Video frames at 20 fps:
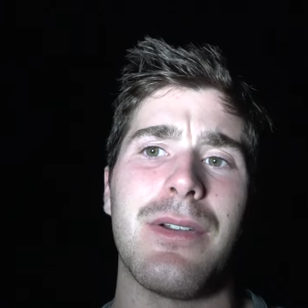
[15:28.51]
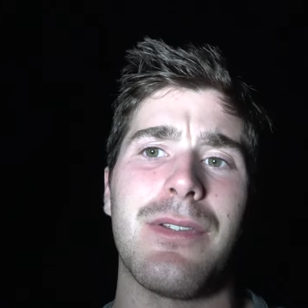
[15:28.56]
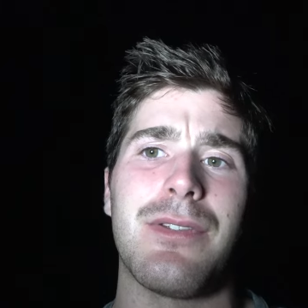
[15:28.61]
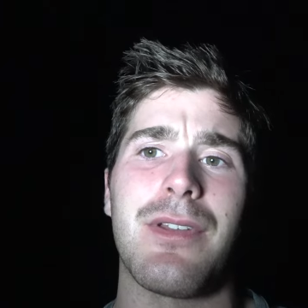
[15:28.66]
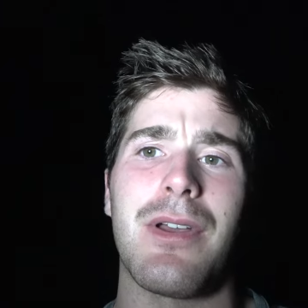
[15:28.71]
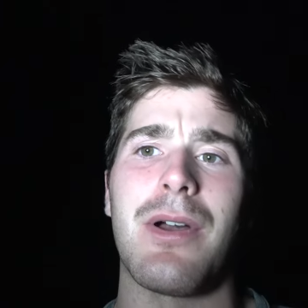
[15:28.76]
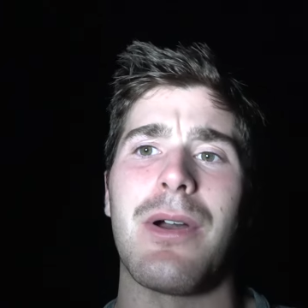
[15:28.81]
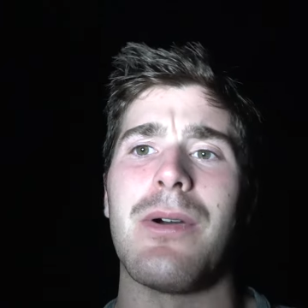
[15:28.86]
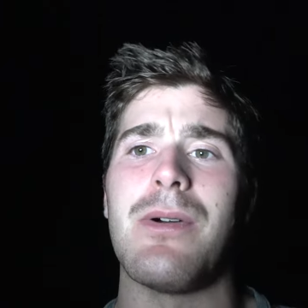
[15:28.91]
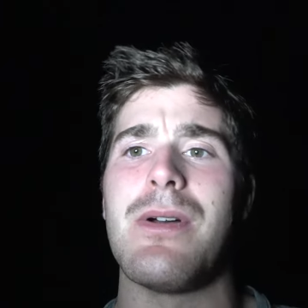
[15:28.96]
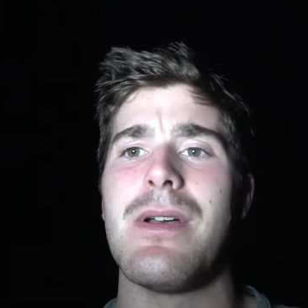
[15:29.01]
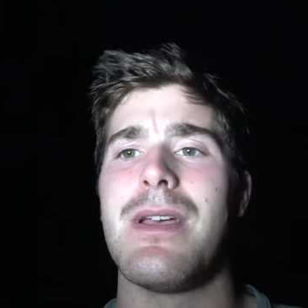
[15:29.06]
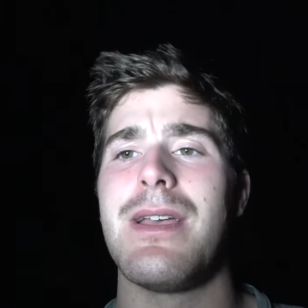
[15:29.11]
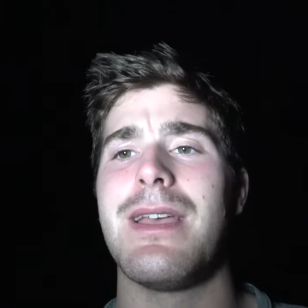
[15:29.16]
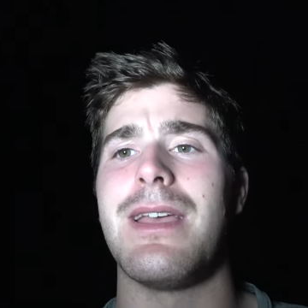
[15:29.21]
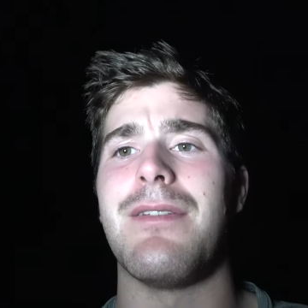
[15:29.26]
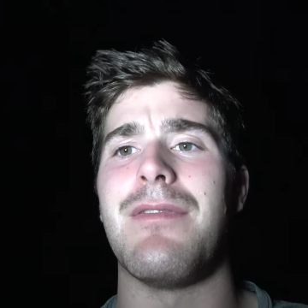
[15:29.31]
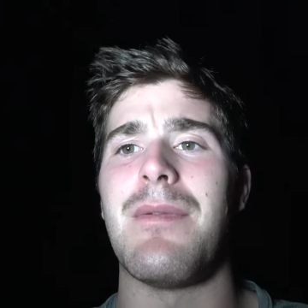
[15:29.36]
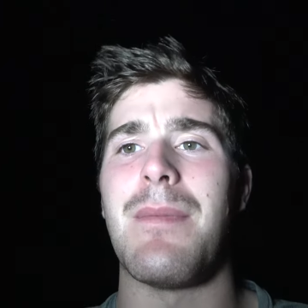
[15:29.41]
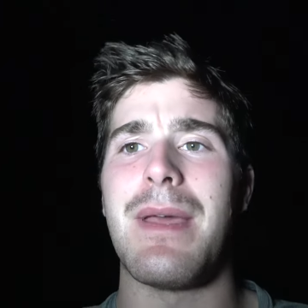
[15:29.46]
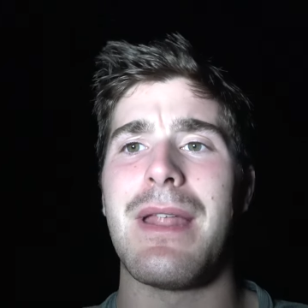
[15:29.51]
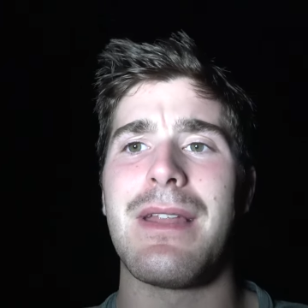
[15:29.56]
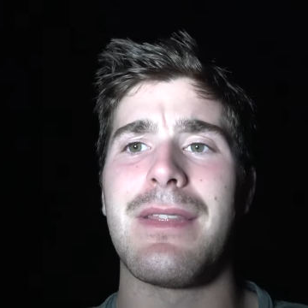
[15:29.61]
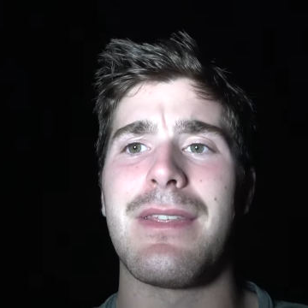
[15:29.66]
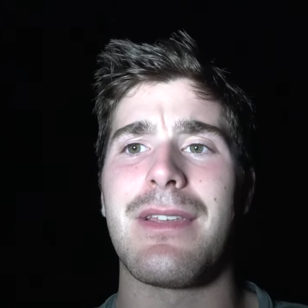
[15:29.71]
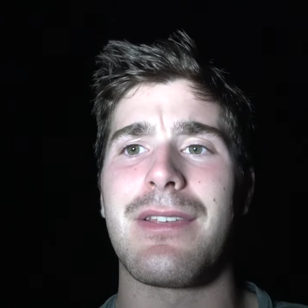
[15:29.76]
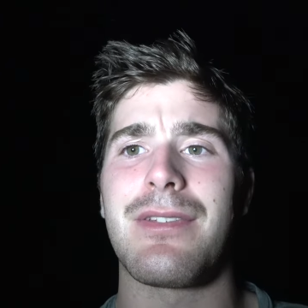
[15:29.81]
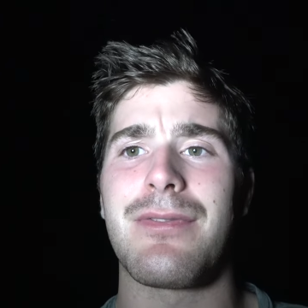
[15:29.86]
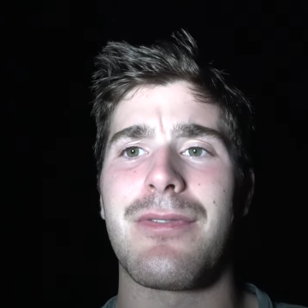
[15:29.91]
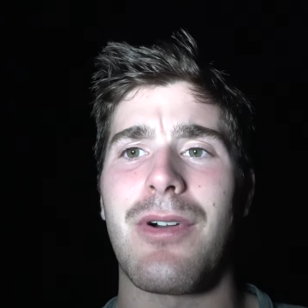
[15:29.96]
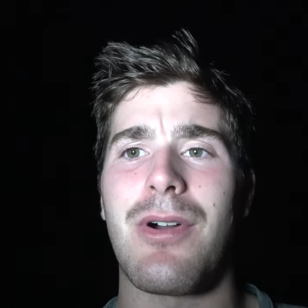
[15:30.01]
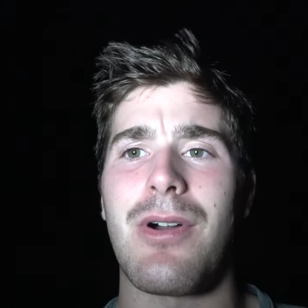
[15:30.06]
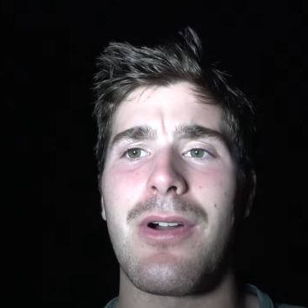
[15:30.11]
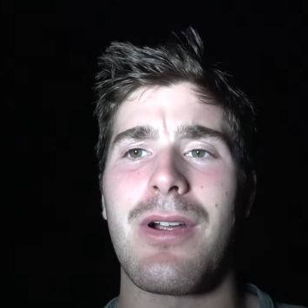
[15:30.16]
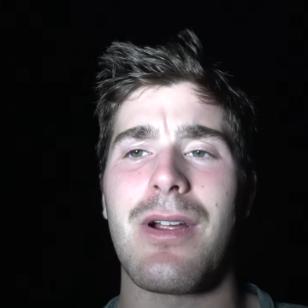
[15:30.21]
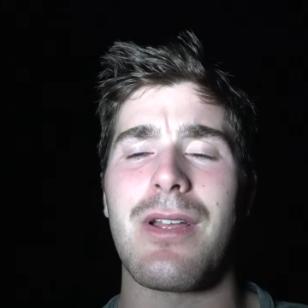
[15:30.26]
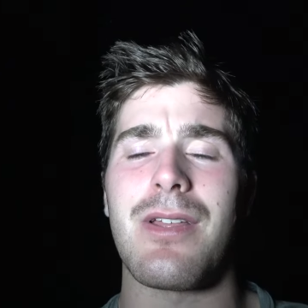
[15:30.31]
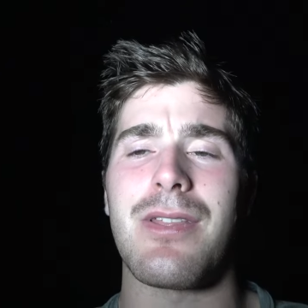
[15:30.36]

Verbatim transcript: So if you made it this far,